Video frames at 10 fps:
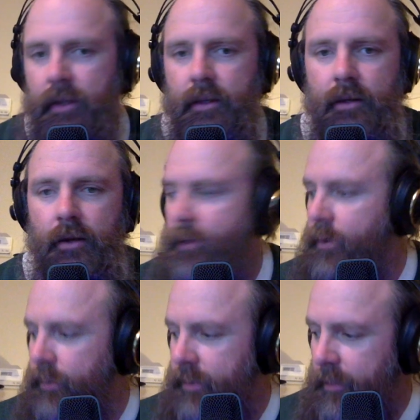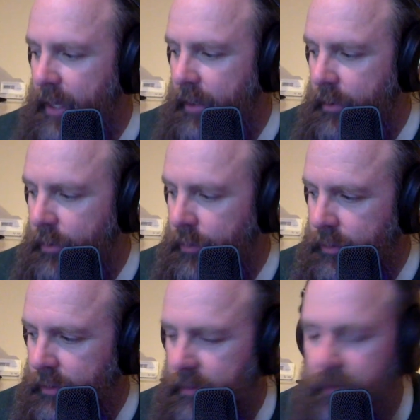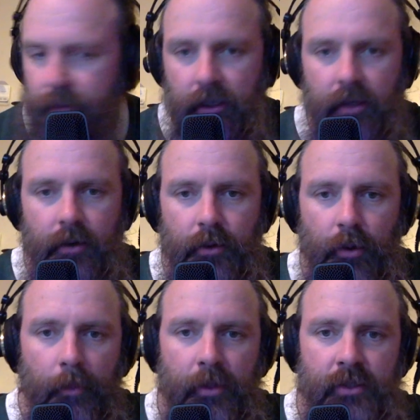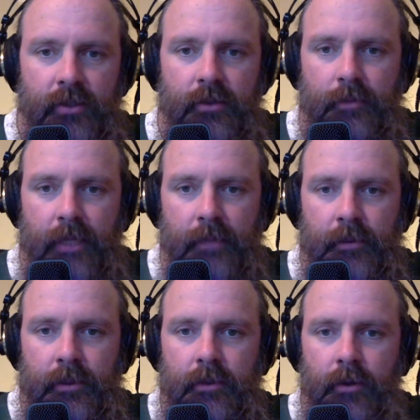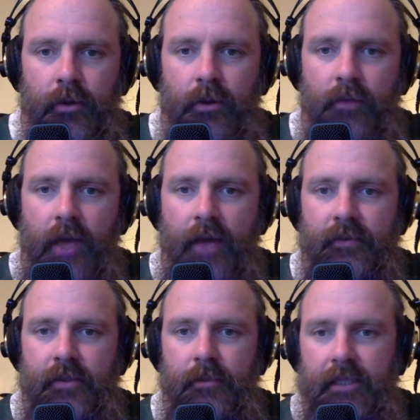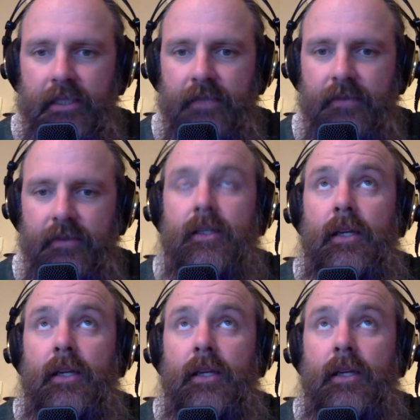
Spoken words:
You know, if you do something kind of cool, just, you know, don't push it on people. Or if you have some beliefs,